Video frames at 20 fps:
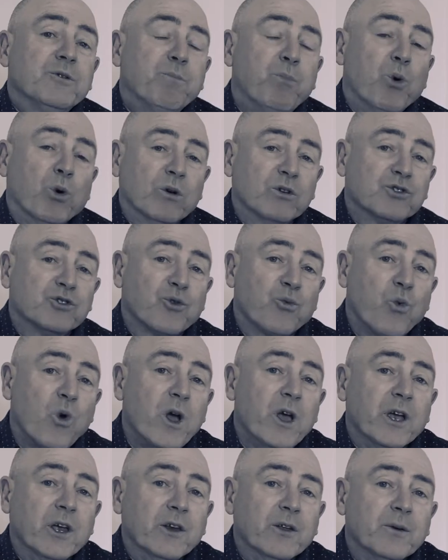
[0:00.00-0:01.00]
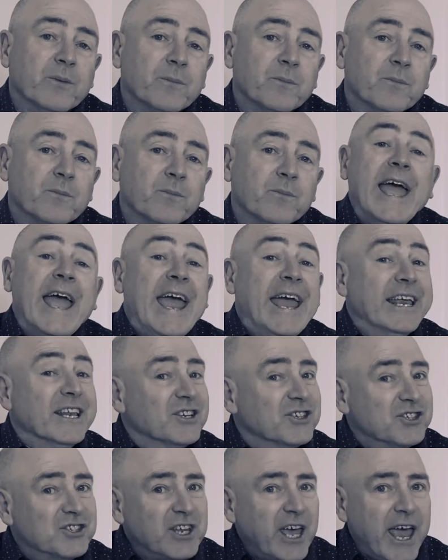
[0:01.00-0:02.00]
books to read.
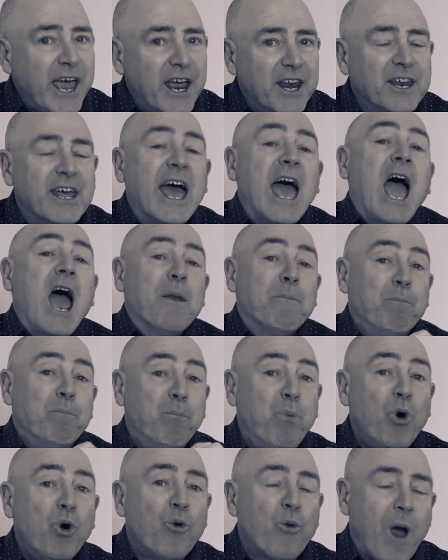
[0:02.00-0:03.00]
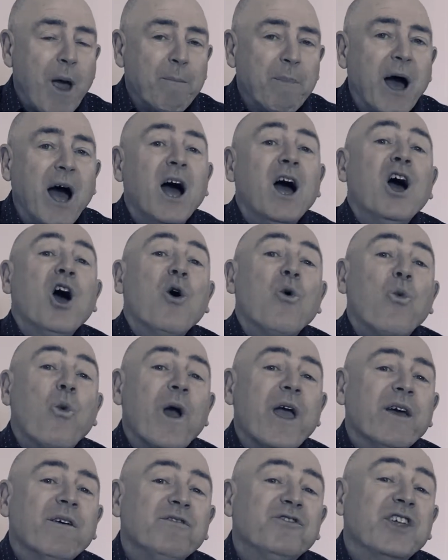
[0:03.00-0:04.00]
Instead, at Book Wrapper,
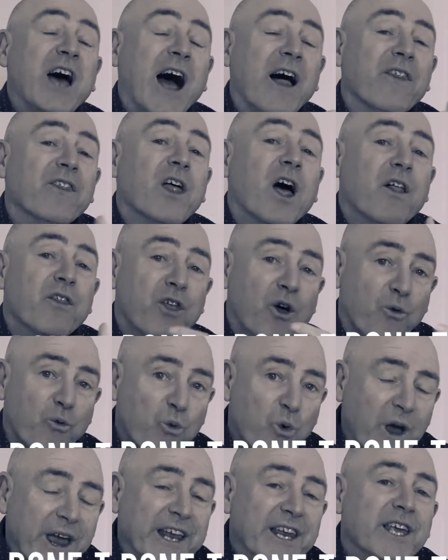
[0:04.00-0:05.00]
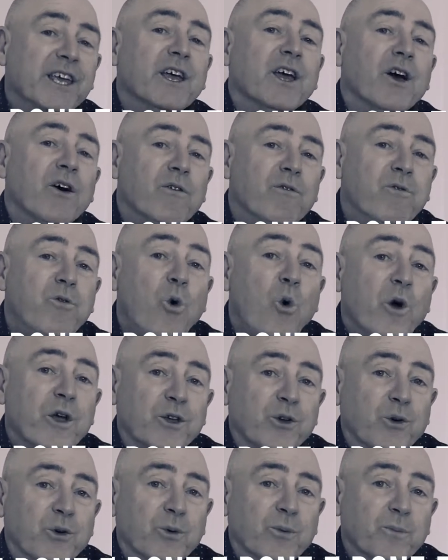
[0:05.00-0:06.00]
we've done the reading for
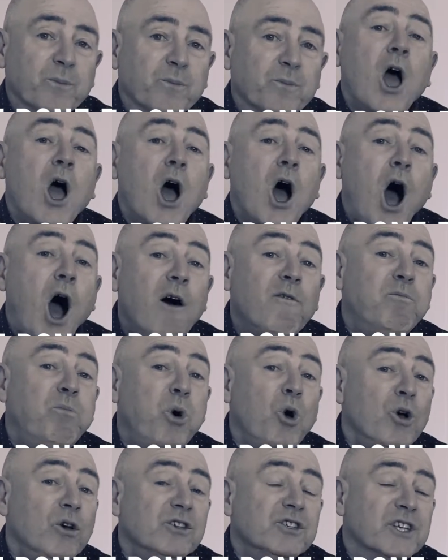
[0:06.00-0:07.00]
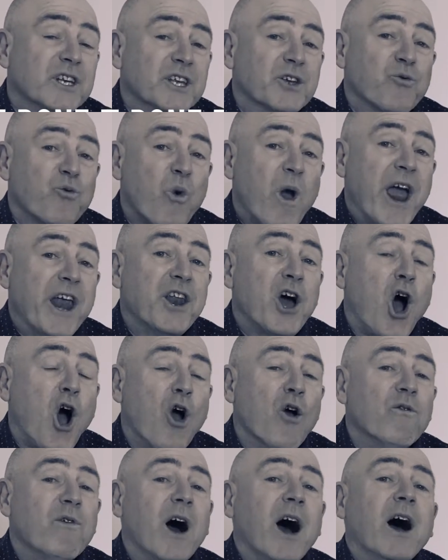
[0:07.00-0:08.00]
you. I've personally read
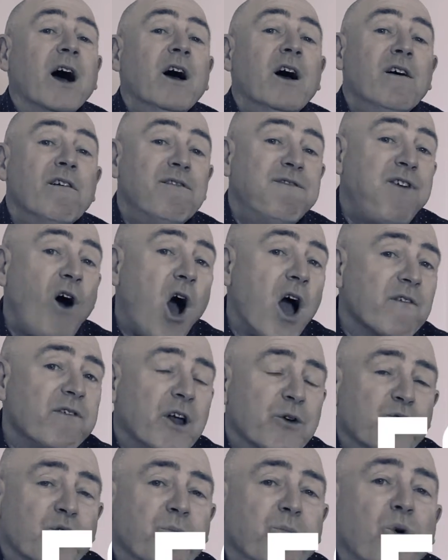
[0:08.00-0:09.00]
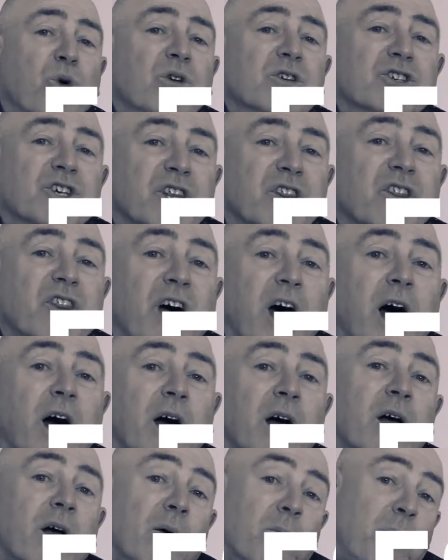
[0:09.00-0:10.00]
over 500 books in the
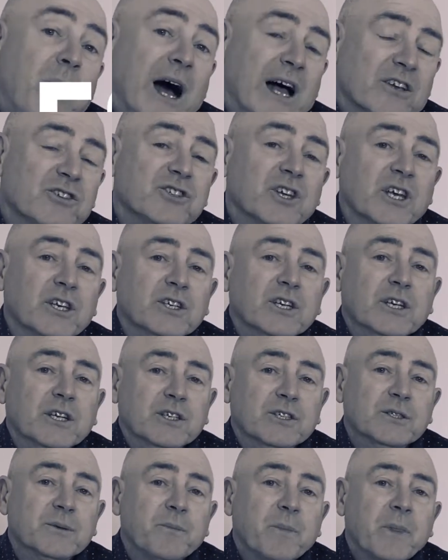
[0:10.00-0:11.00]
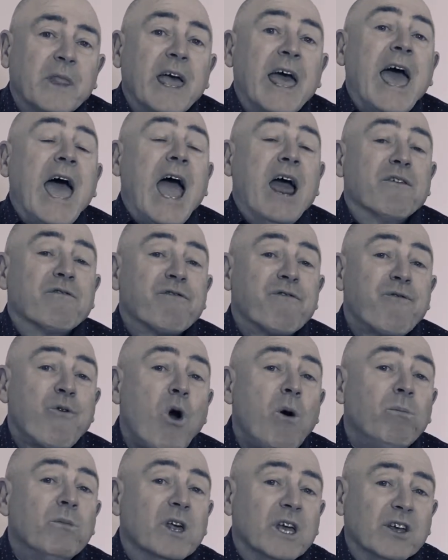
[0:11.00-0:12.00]
past 10 years. And
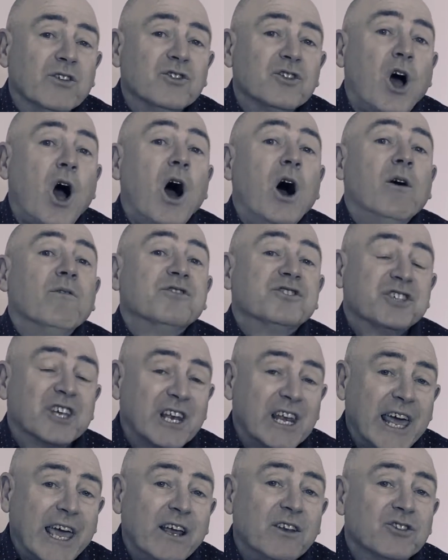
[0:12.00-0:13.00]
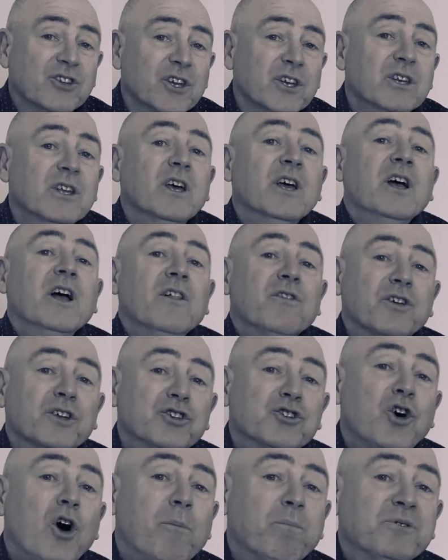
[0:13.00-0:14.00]
from this, I've selected the
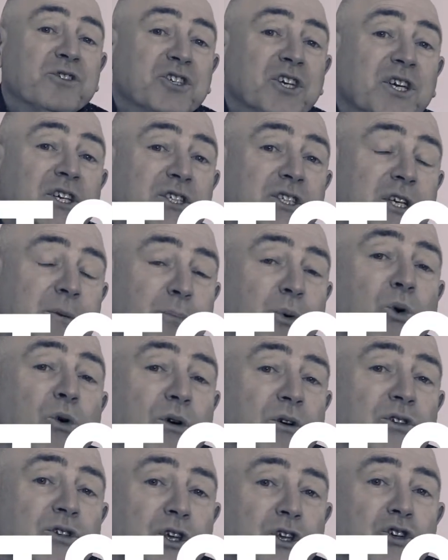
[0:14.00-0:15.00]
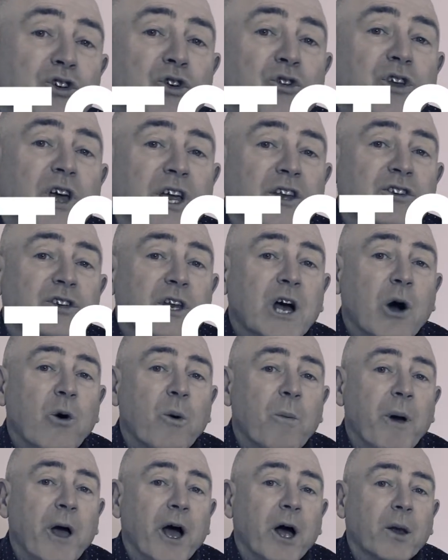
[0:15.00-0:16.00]
top 60 books you need to know
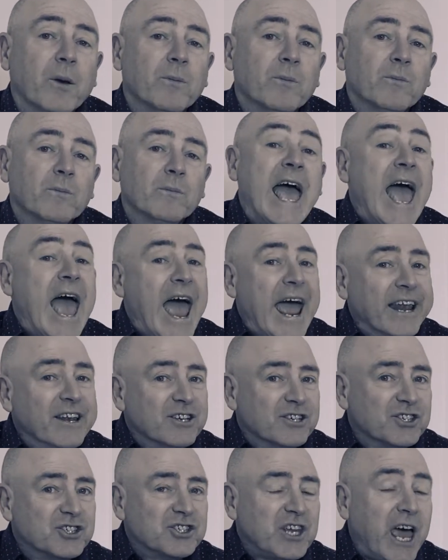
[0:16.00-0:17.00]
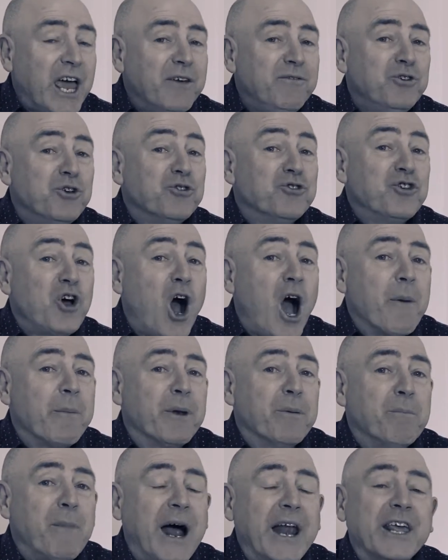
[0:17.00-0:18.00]
about. And to save you time
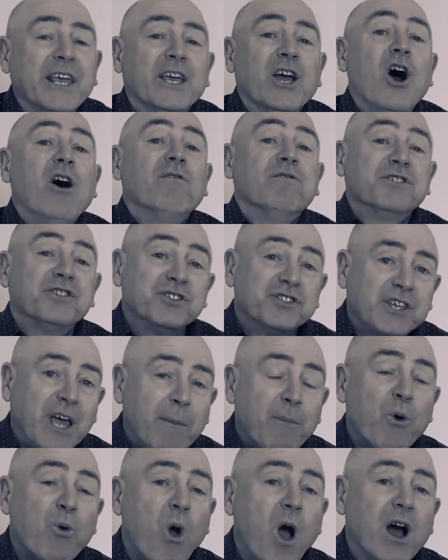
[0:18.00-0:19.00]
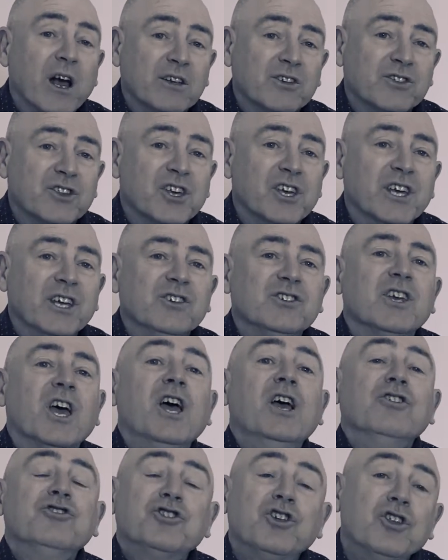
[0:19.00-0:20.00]
and money, I've summarized these
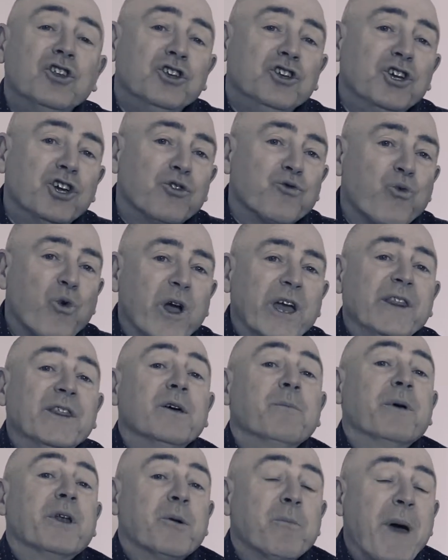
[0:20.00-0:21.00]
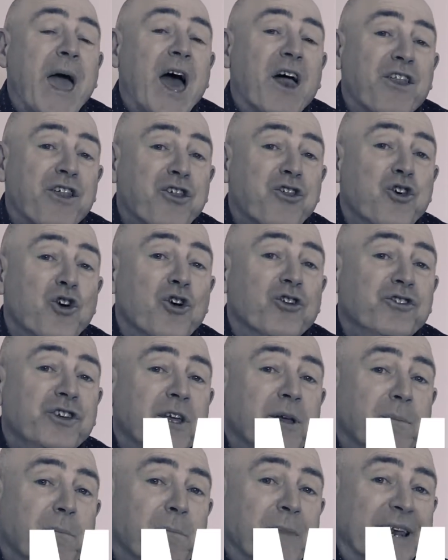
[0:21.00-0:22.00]
so that you can read them in about
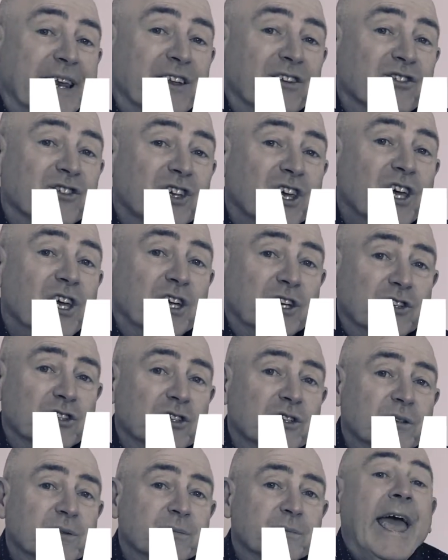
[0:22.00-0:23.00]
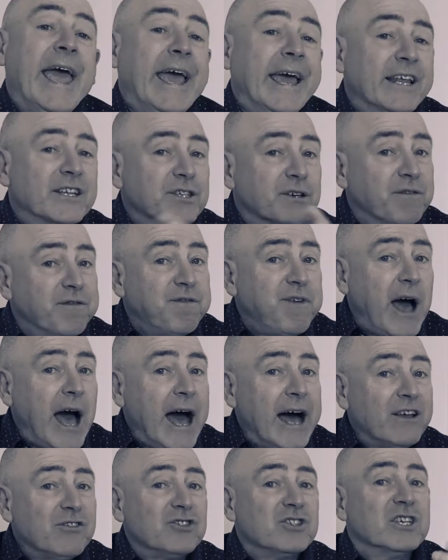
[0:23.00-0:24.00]
30 minutes each. It's a
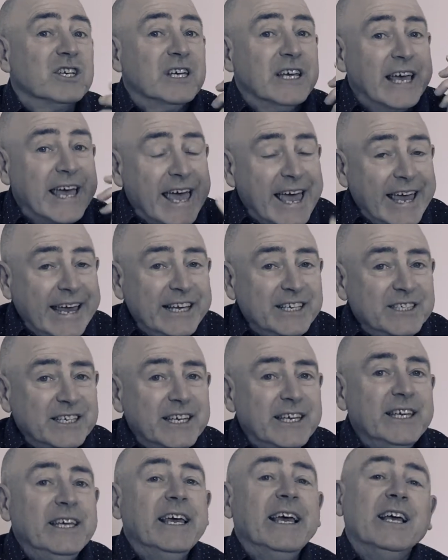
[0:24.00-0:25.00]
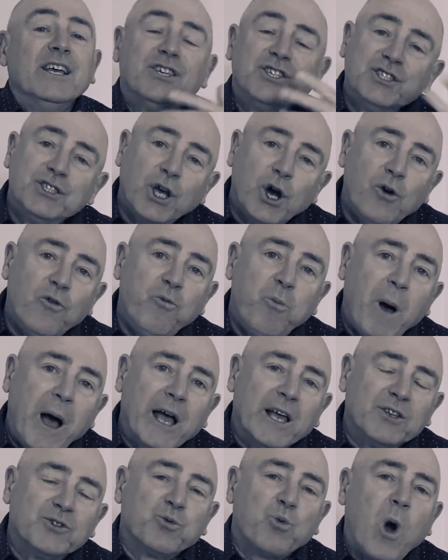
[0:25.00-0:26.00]
fast, easy,
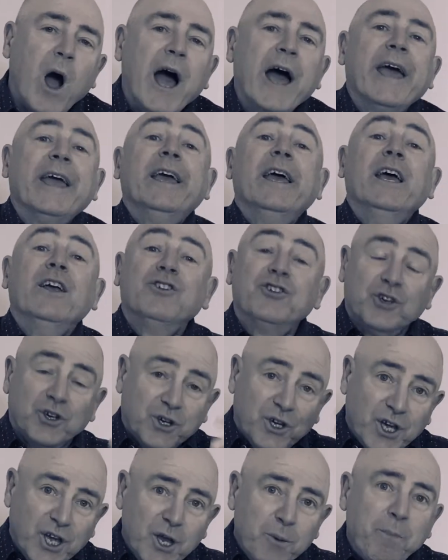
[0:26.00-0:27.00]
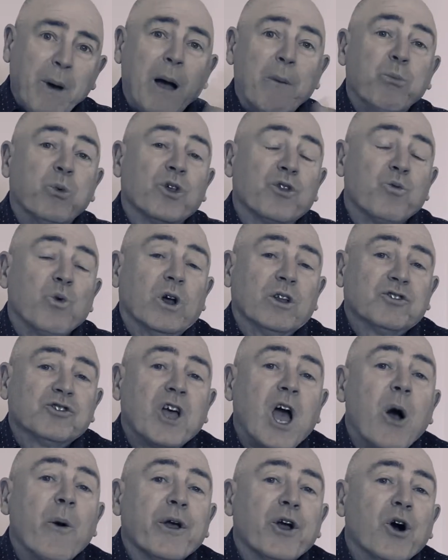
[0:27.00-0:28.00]
self-paced way to keep up with what's
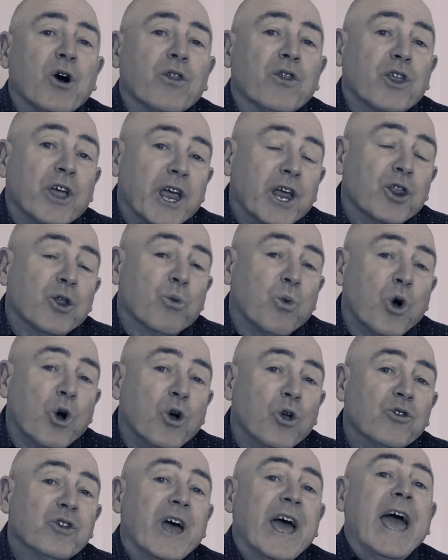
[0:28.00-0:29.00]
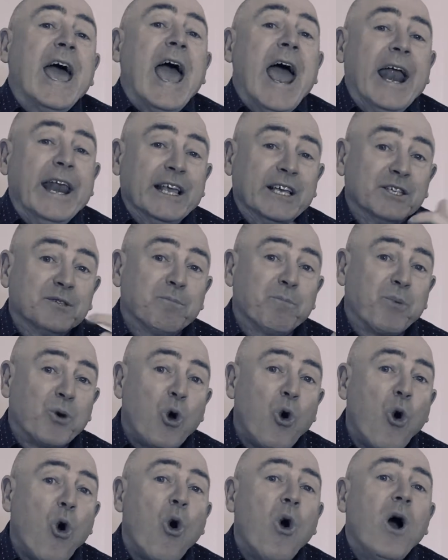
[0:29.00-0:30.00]
going on in the world and
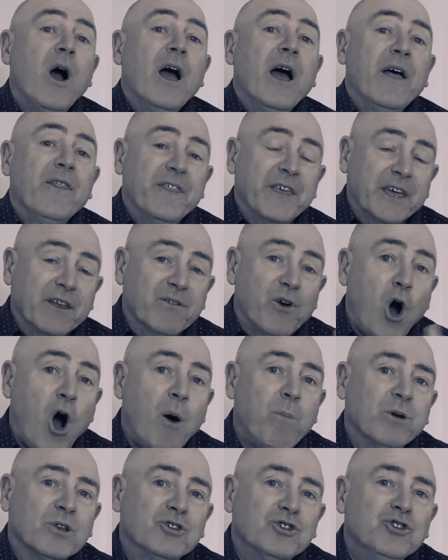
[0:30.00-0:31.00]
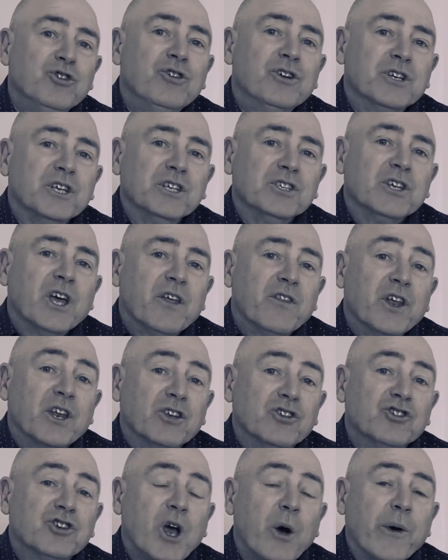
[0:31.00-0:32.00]
explore the opportunities that are
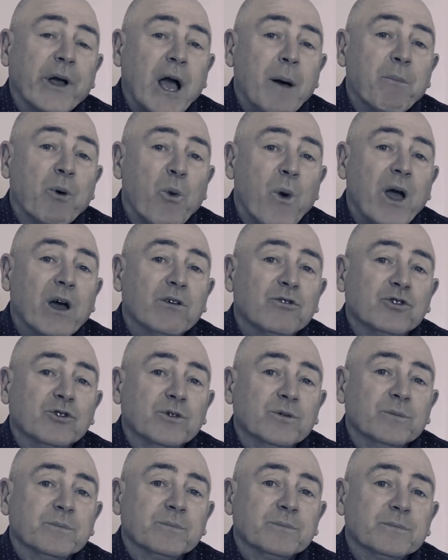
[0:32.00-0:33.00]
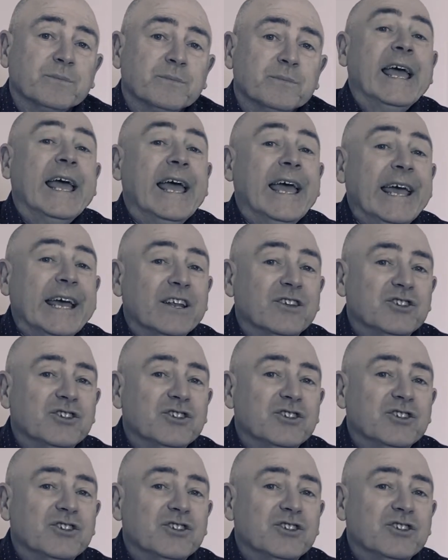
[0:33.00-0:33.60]
showing up around you. It's